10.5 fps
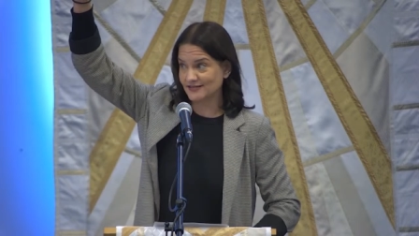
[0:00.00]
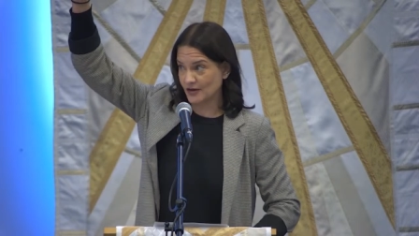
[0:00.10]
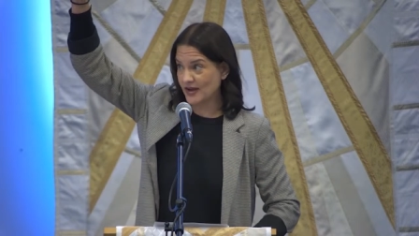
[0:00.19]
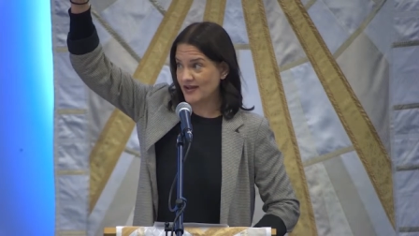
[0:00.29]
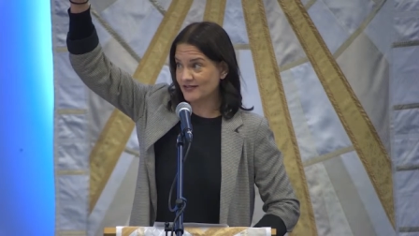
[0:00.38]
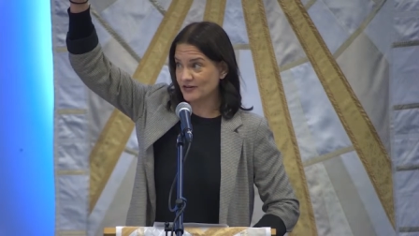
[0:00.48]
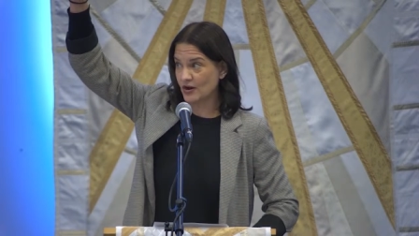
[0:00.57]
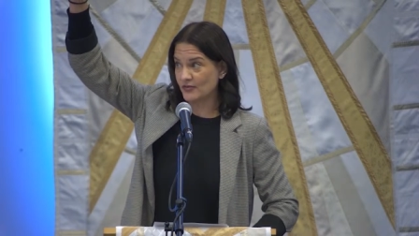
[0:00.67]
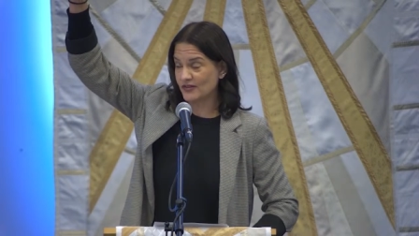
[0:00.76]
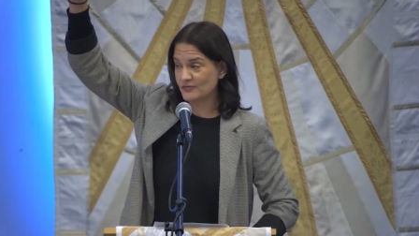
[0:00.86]
Okay? You're
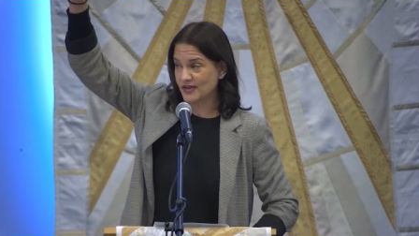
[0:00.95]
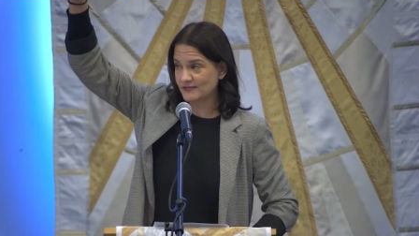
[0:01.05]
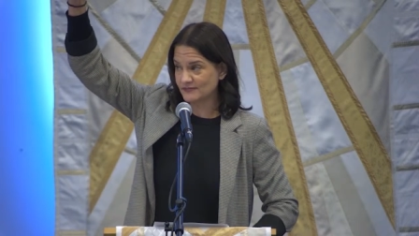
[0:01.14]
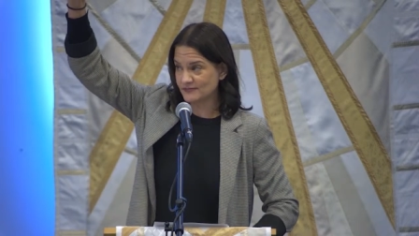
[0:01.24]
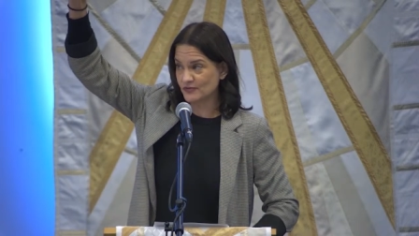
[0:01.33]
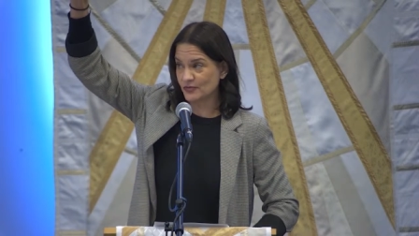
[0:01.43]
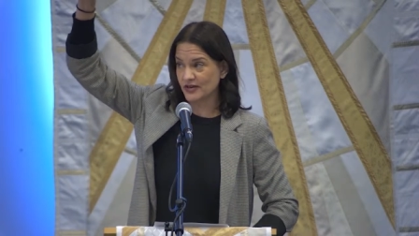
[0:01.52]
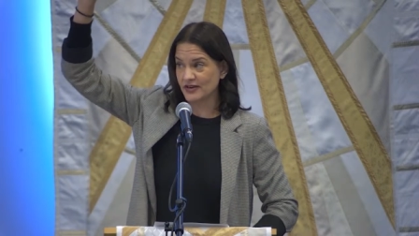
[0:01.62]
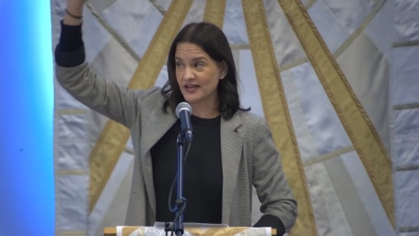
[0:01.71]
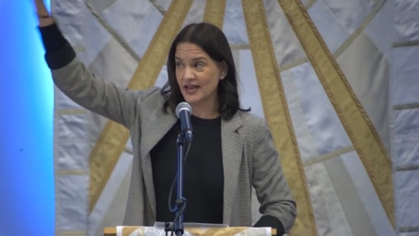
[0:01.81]
all with me? We're
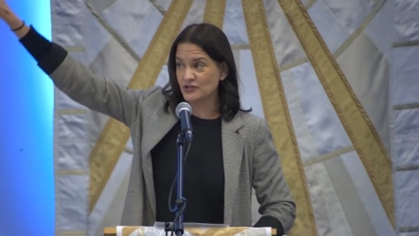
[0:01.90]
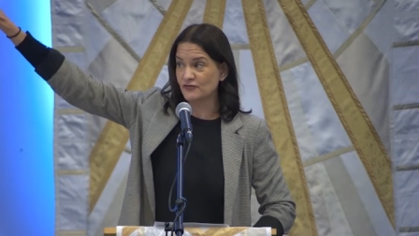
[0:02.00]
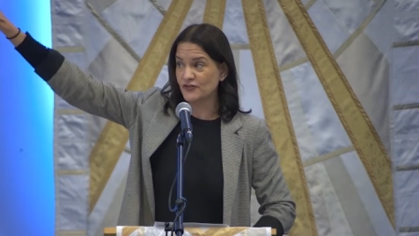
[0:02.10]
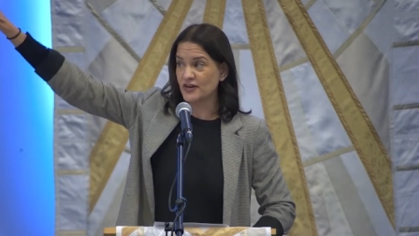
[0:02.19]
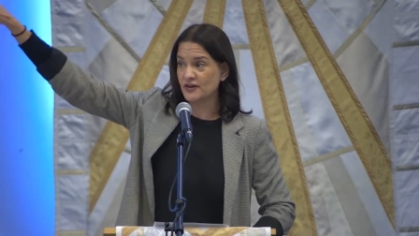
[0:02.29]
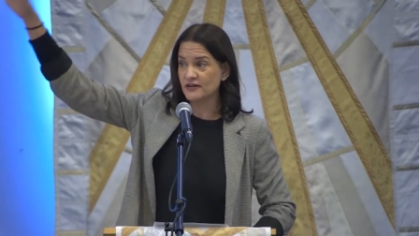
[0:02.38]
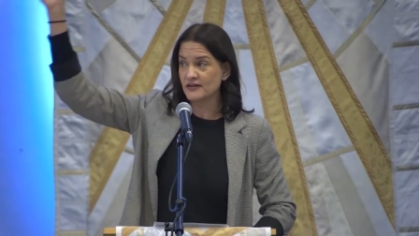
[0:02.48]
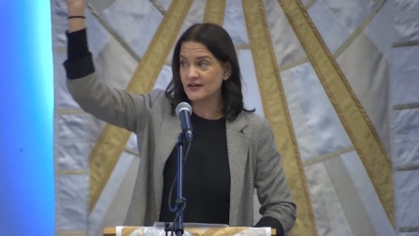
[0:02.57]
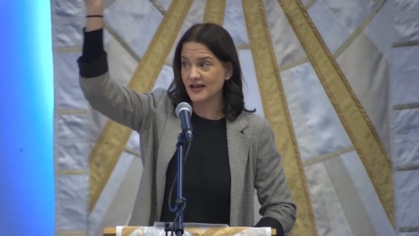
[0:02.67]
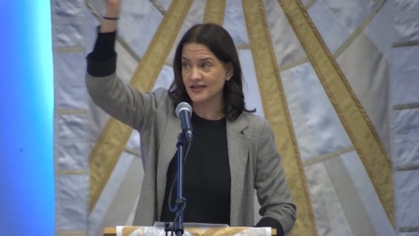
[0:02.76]
going to engage fear
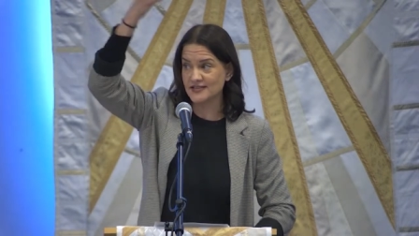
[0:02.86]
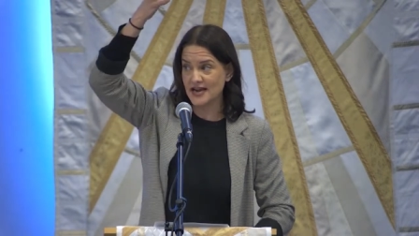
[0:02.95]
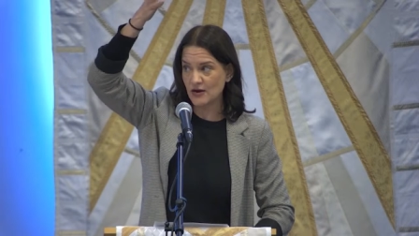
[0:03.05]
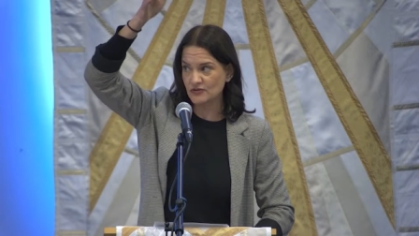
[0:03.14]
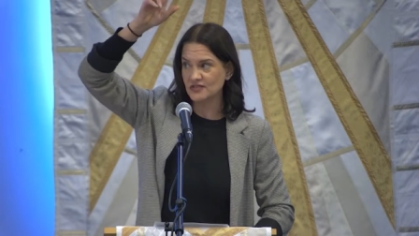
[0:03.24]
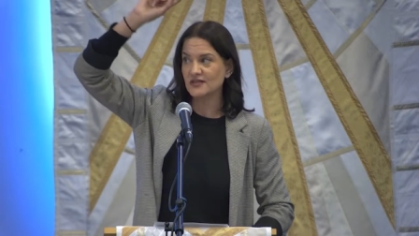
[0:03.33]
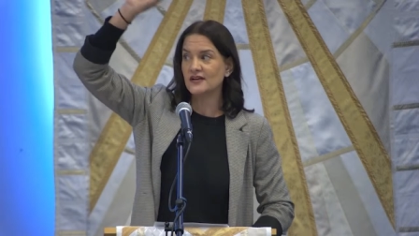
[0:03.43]
and doubt,